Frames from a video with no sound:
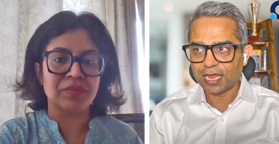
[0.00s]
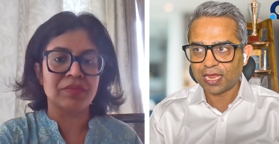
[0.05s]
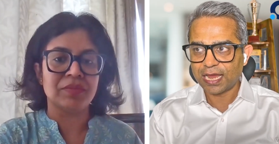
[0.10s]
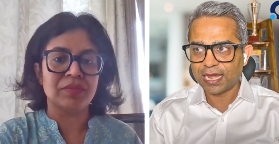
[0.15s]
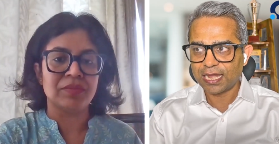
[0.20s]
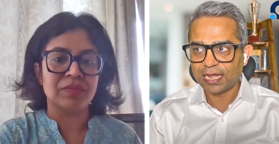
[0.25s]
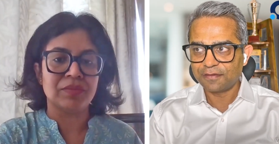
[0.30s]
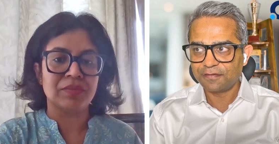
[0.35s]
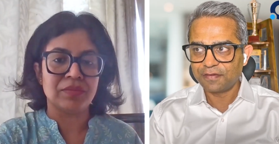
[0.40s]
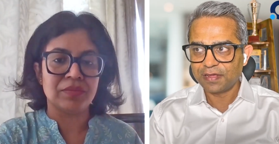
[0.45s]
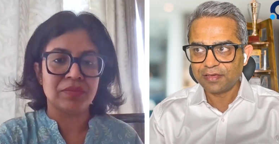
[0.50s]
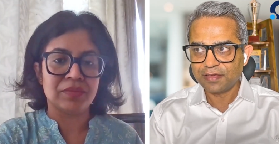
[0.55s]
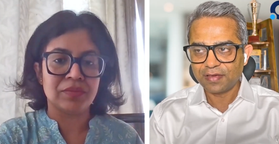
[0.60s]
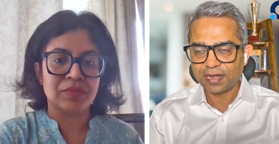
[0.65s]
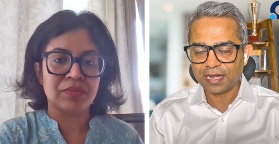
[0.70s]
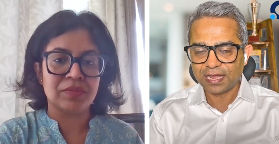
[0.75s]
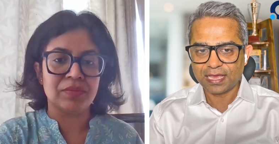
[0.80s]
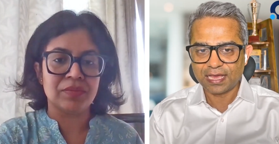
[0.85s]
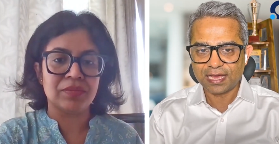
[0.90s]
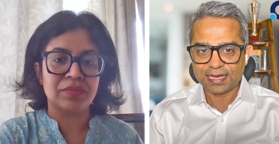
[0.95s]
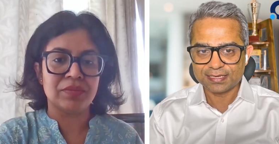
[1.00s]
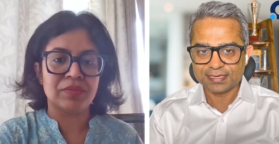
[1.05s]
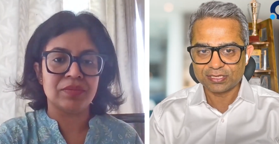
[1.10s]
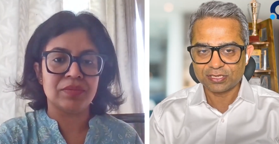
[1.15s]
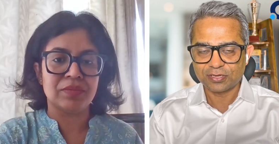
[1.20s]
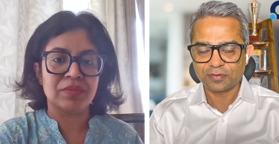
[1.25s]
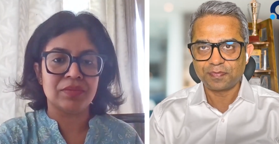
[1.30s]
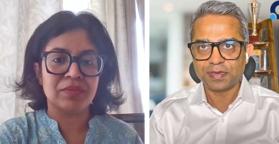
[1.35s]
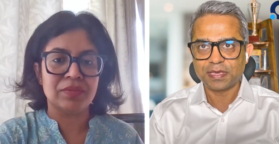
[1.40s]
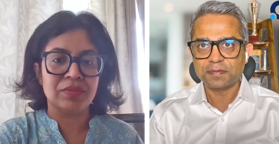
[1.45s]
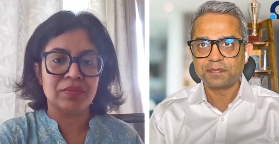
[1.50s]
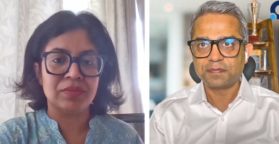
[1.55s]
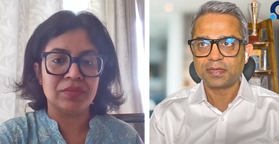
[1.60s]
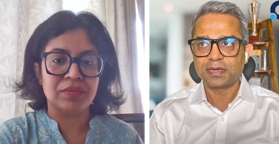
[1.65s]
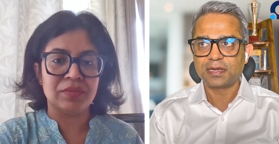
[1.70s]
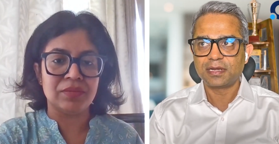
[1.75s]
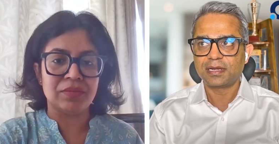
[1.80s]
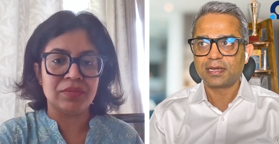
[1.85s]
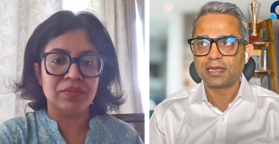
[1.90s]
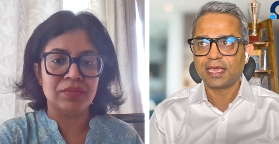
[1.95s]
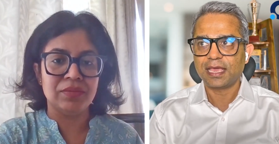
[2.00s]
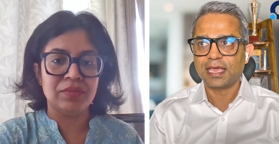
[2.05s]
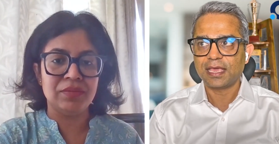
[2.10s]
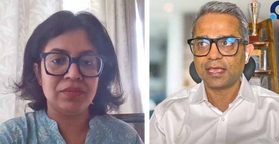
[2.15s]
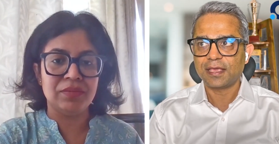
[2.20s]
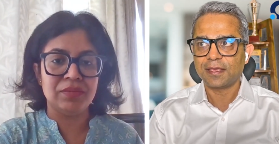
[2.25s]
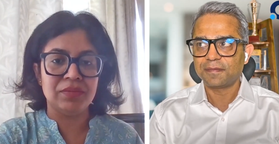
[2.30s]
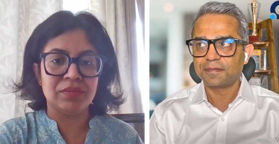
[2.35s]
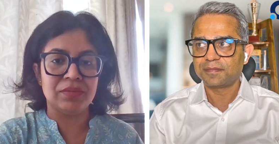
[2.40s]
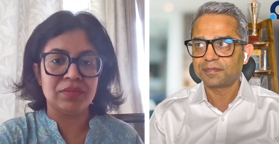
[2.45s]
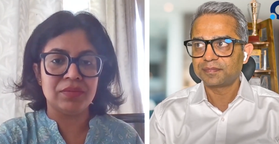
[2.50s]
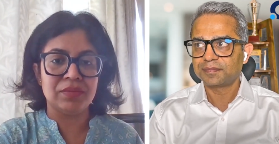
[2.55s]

Speaker 1: and whenever I ask people, hey,